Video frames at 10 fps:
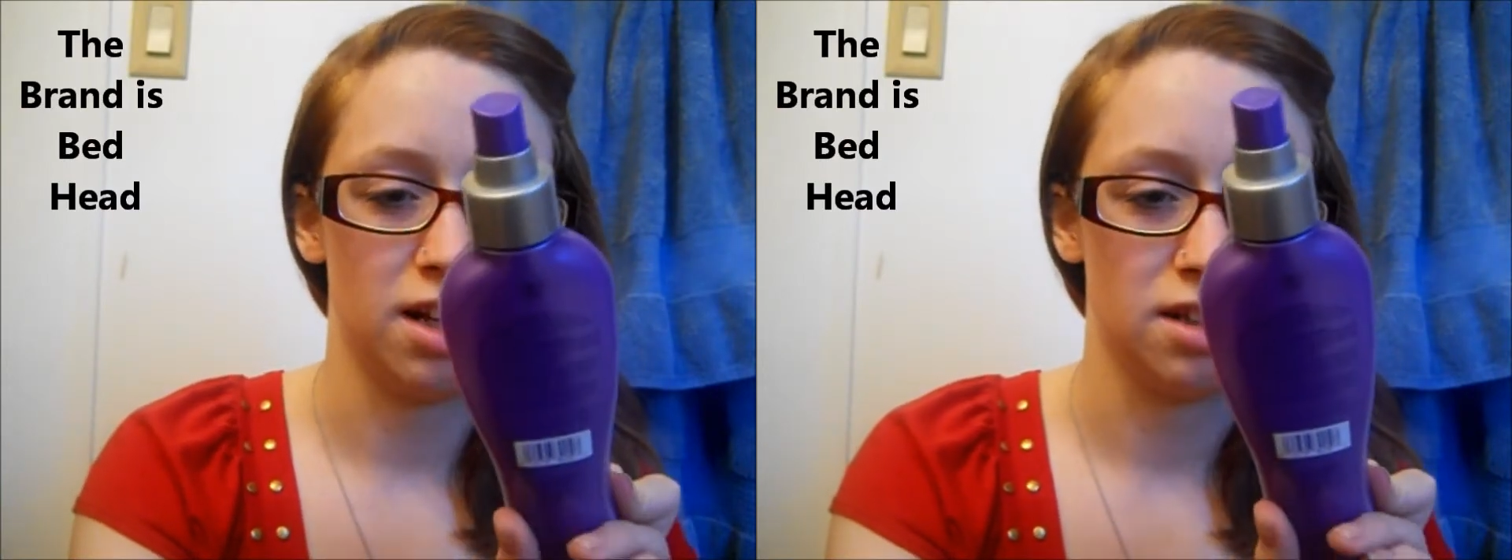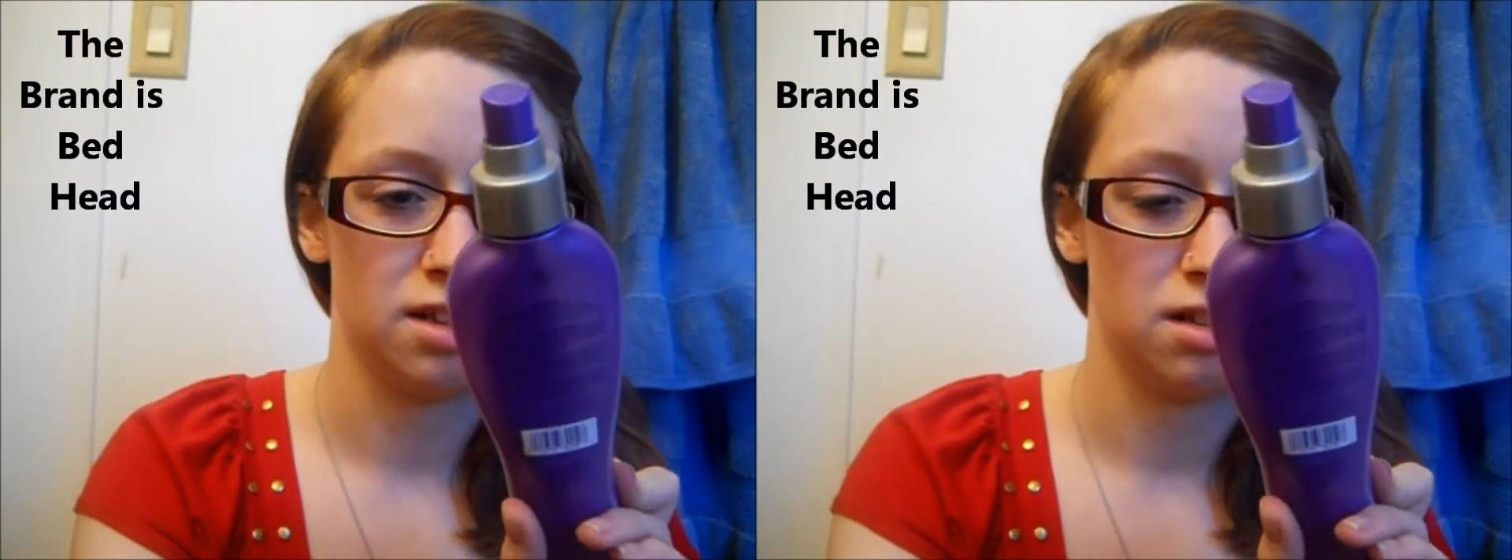
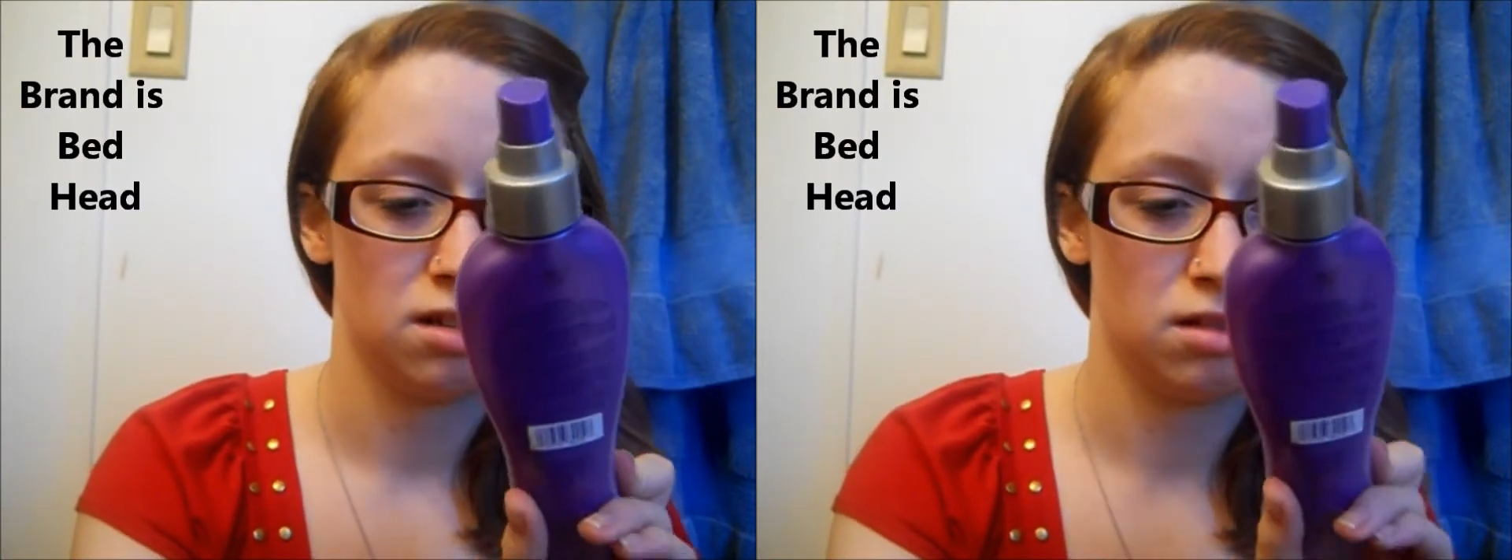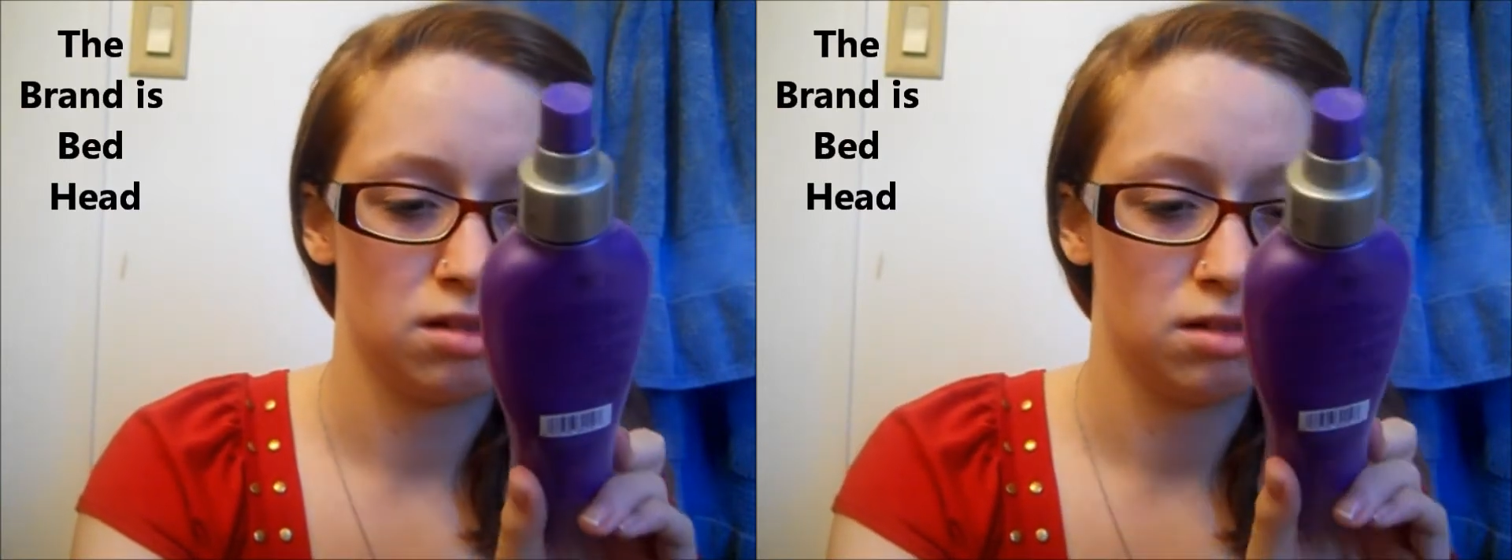is.
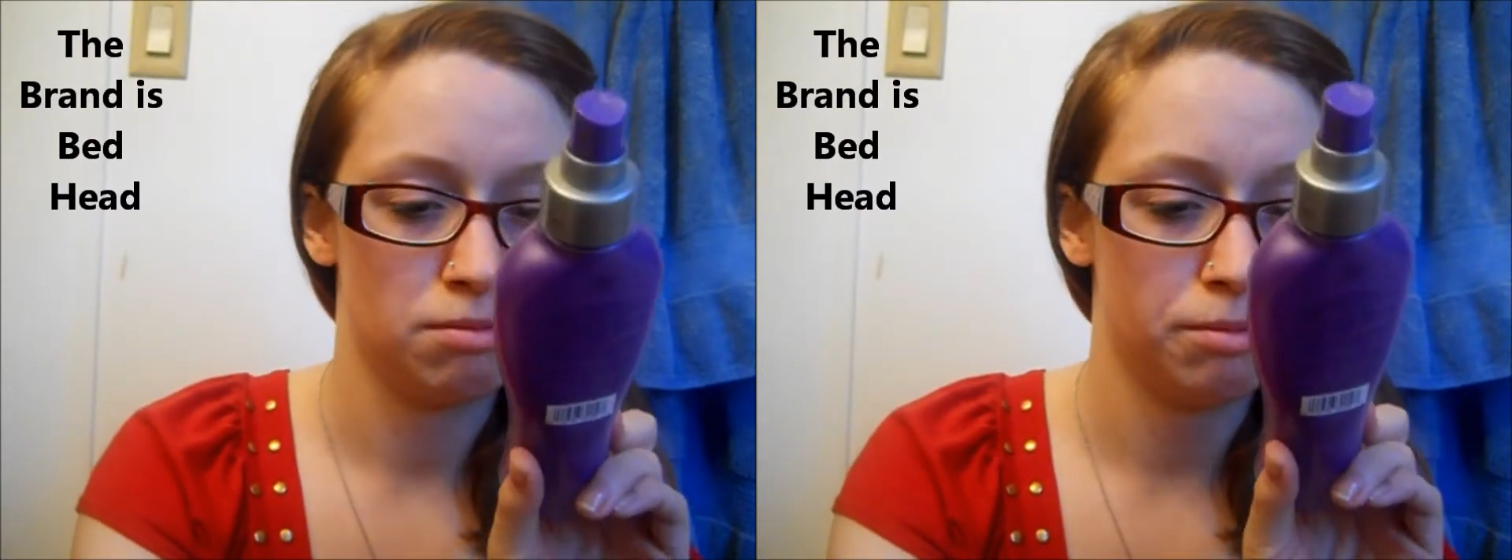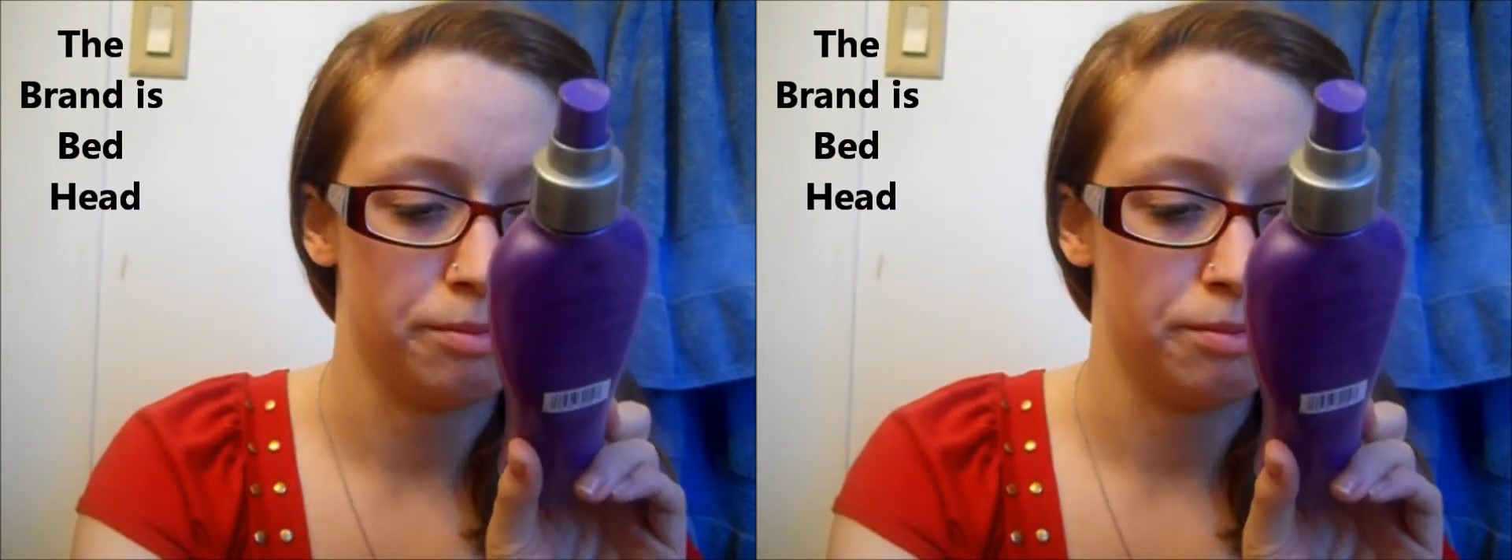
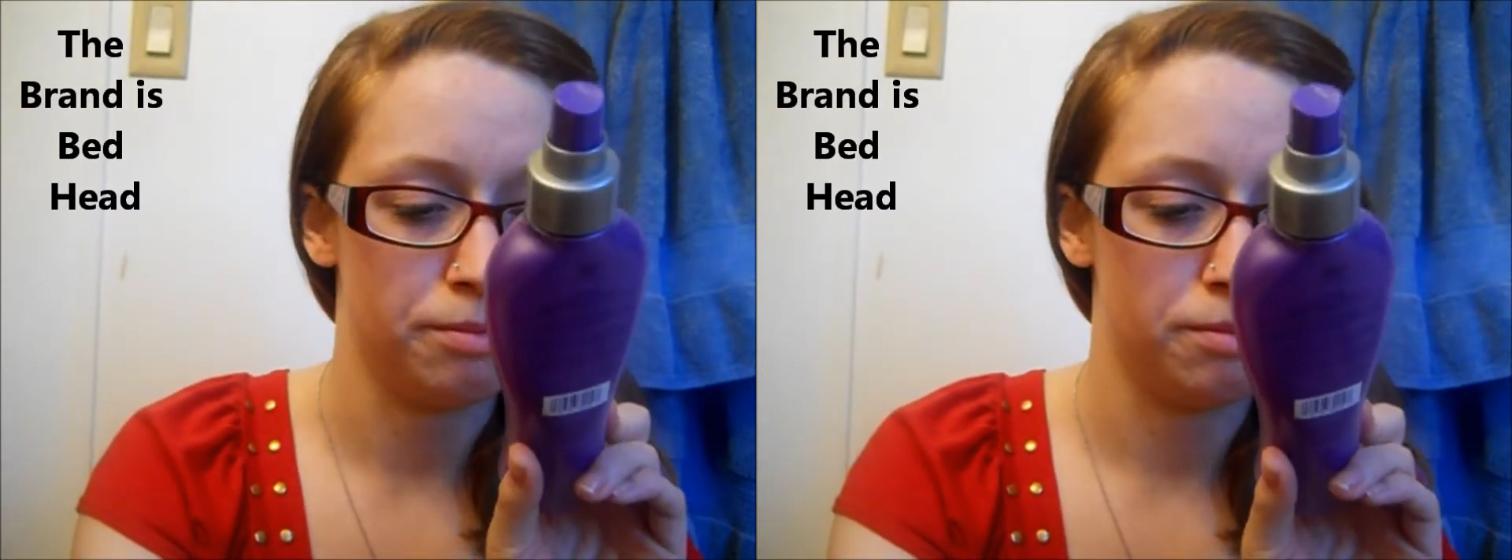Hmm.